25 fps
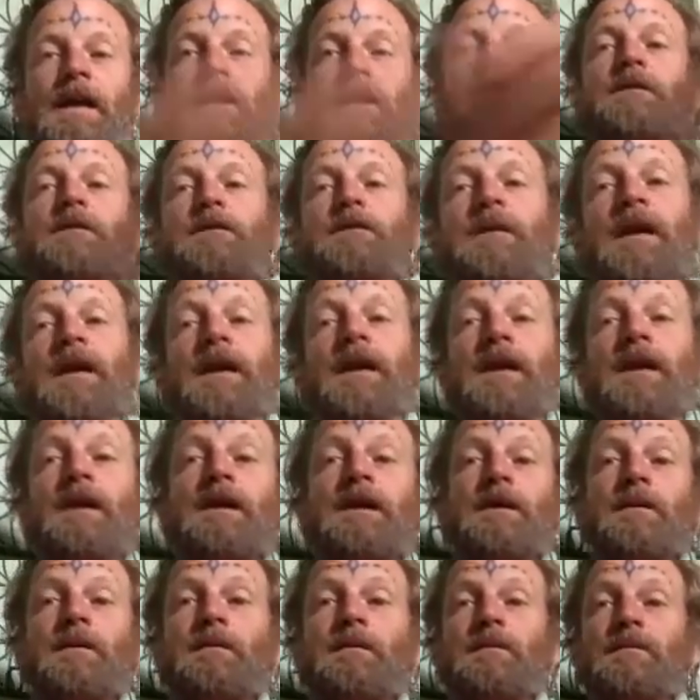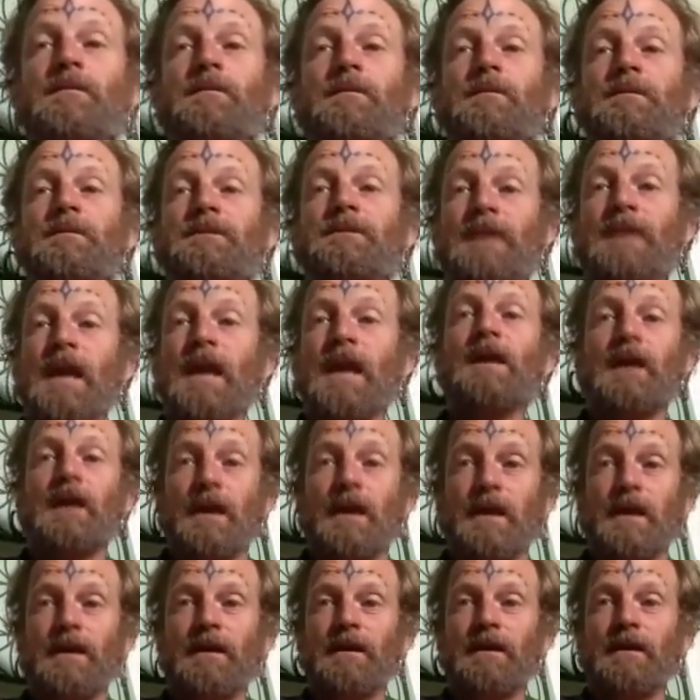they take it
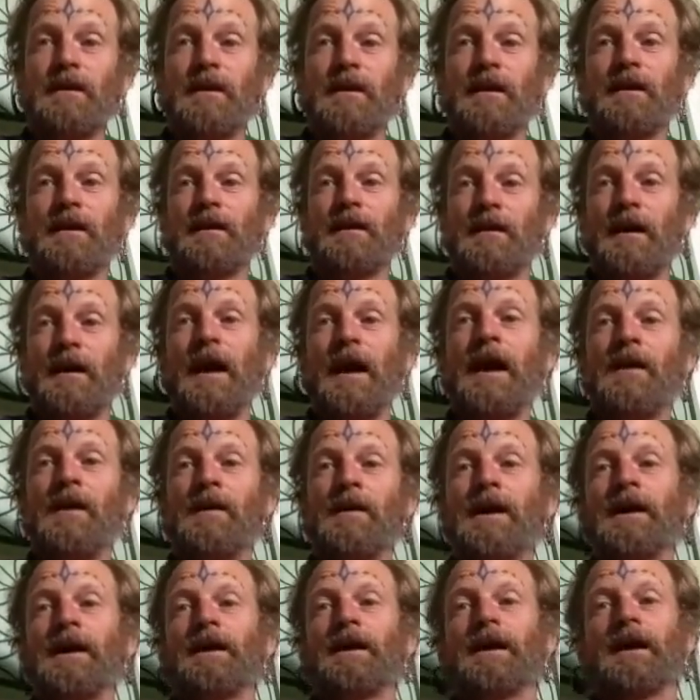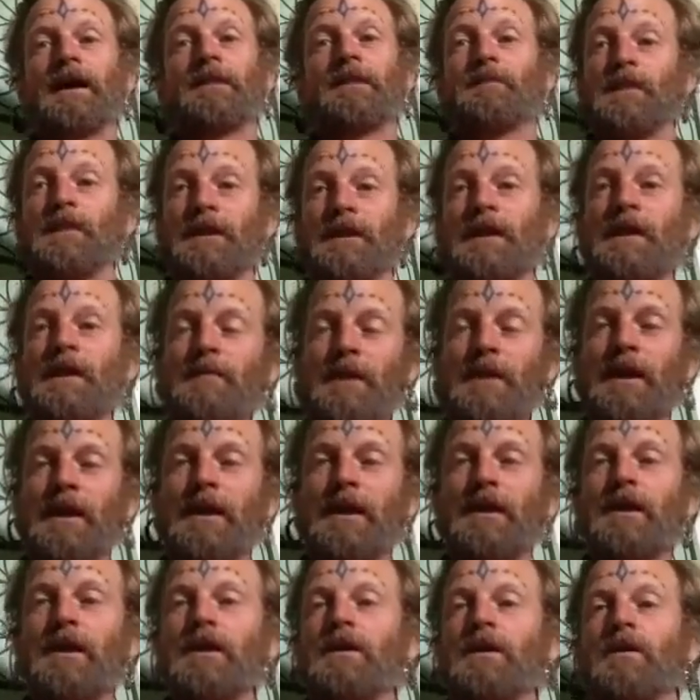and allow it and become it,
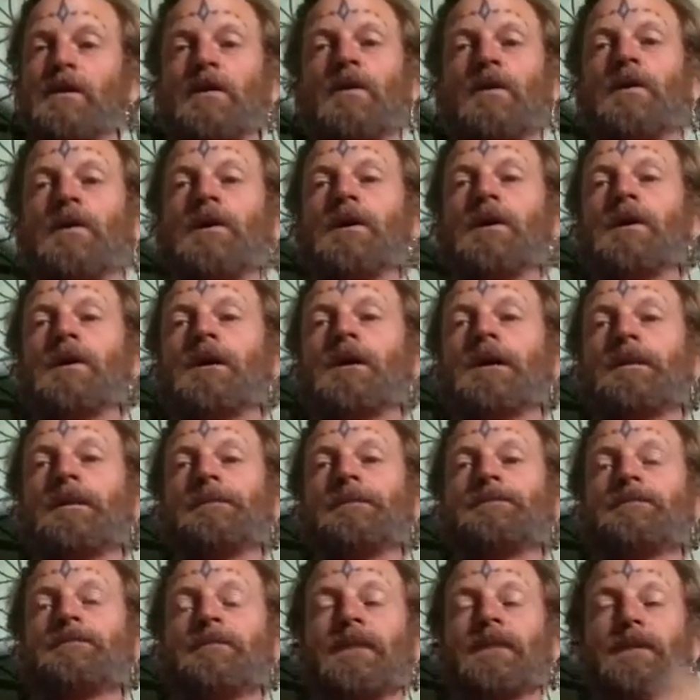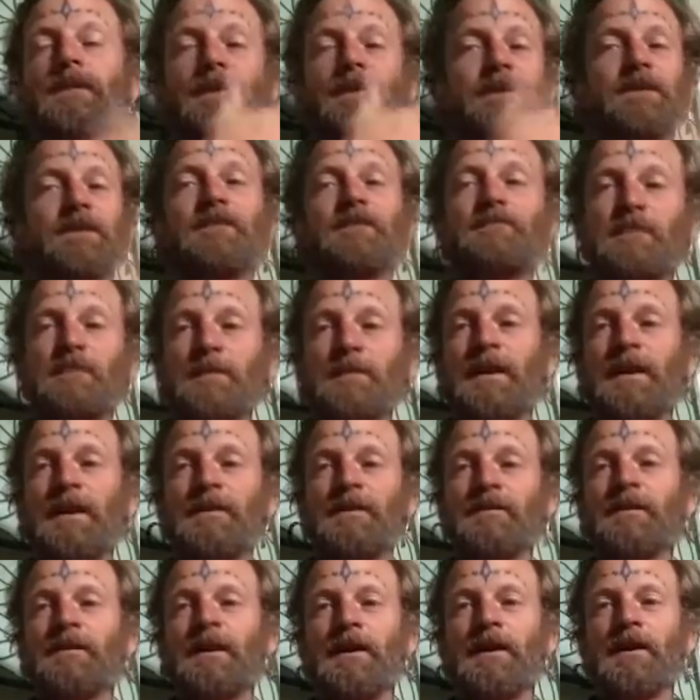or they just remain who
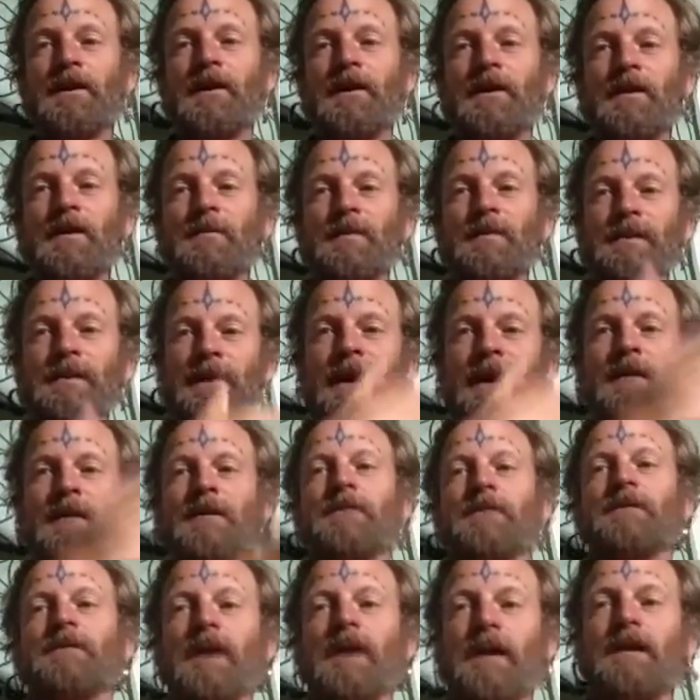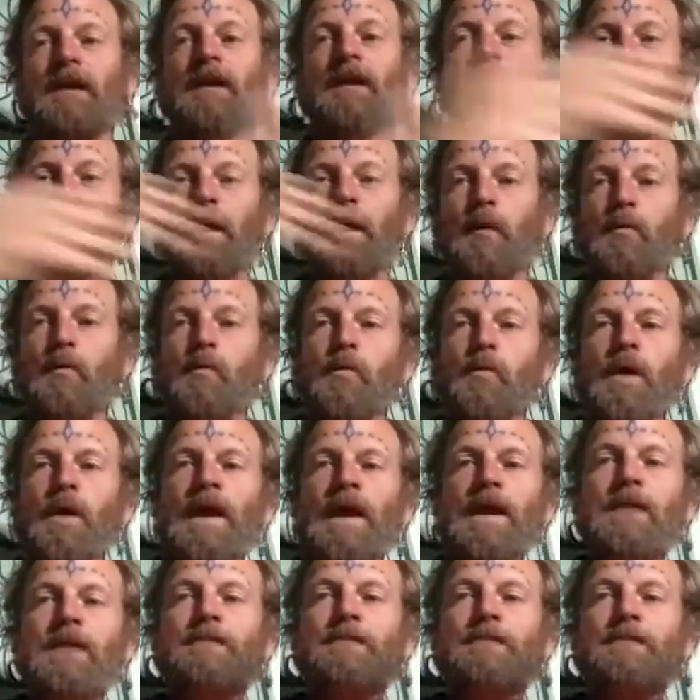they are. But now they've got a wave of